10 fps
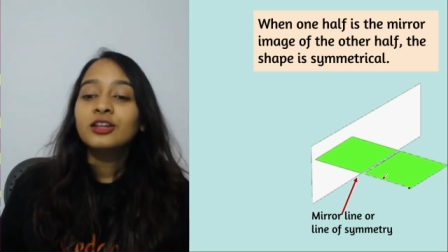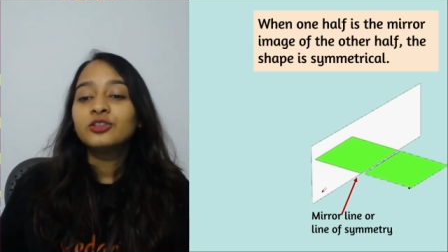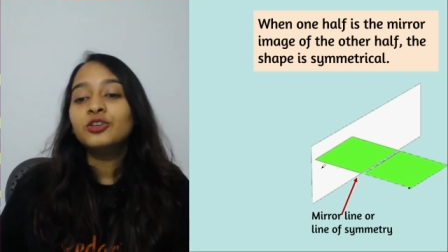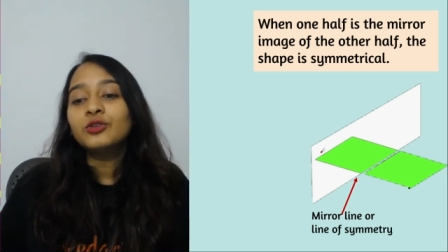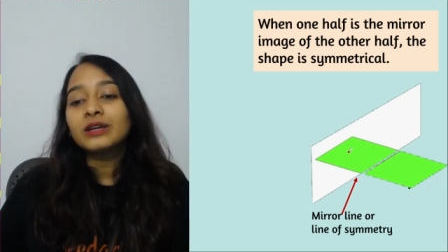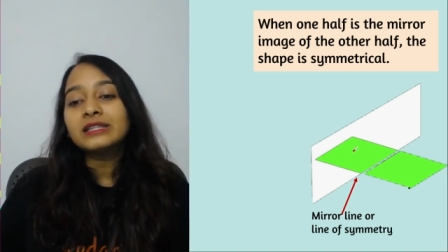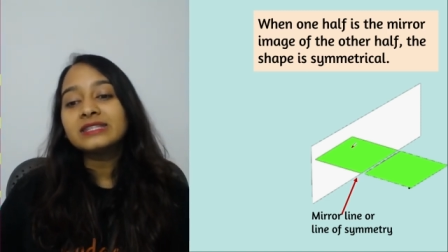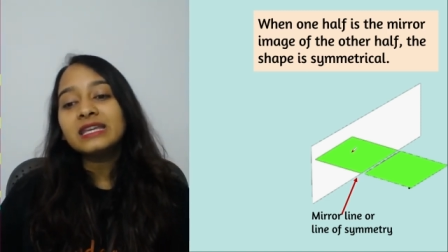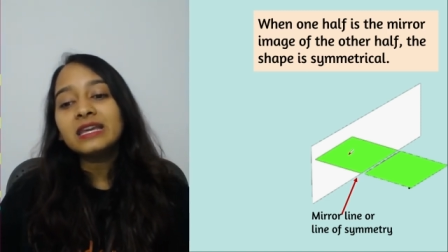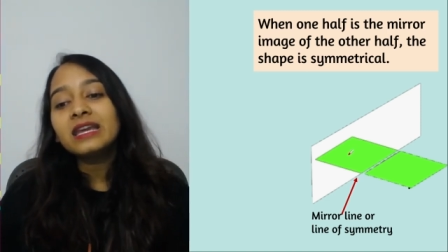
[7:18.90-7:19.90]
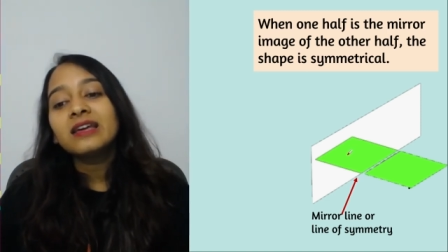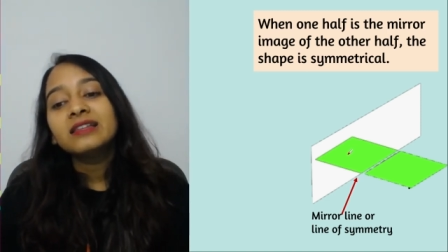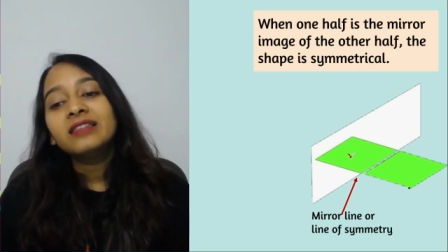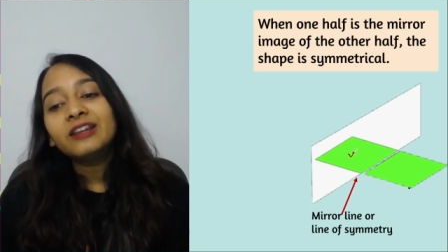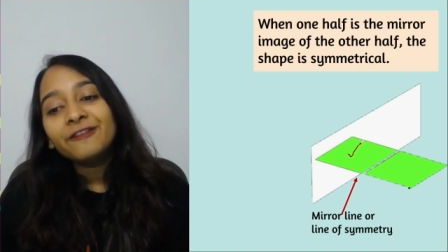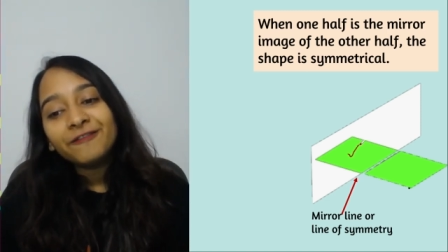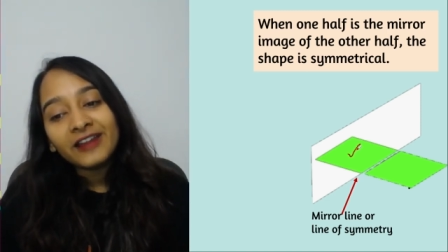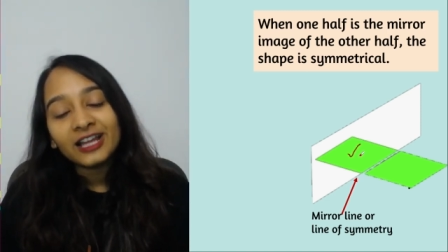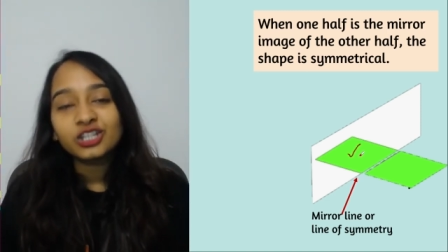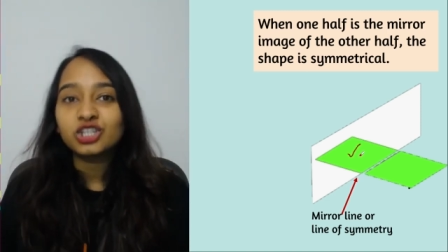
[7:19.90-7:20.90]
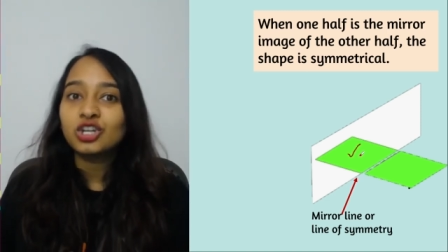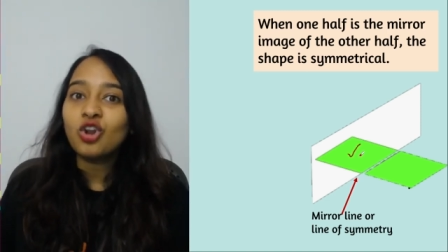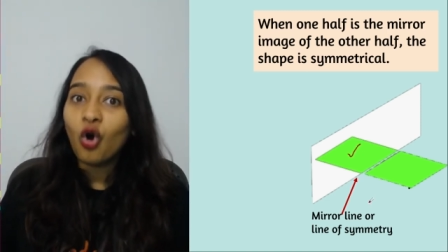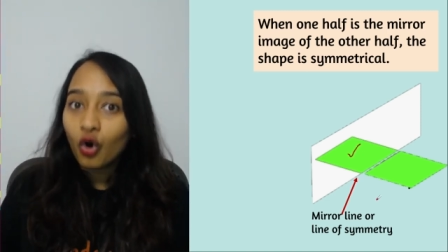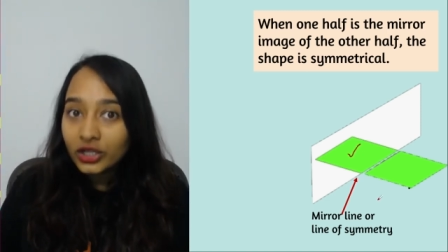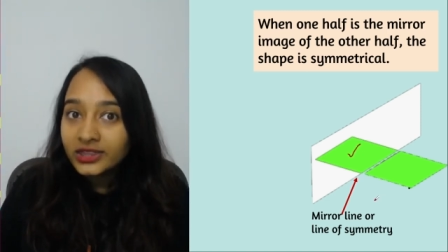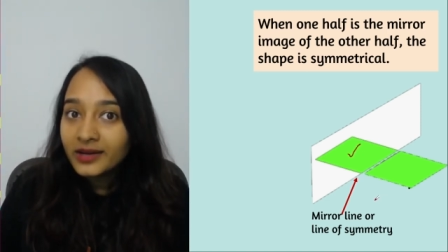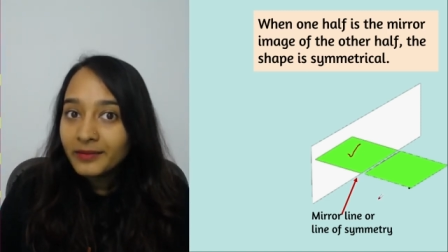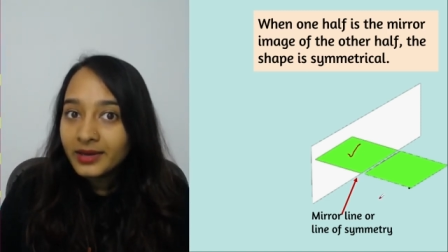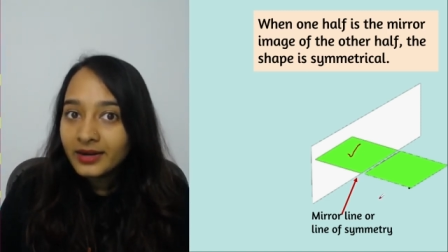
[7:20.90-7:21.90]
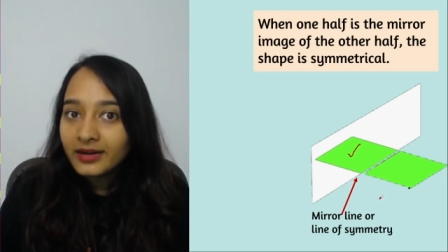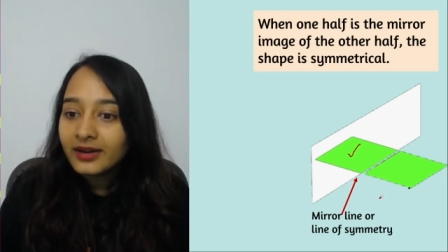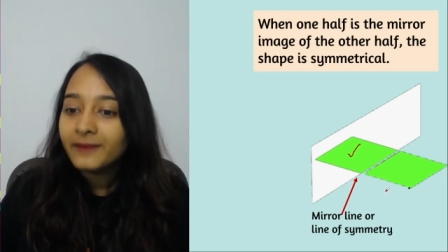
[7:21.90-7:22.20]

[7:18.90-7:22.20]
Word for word: So you can see the reflection on the mirror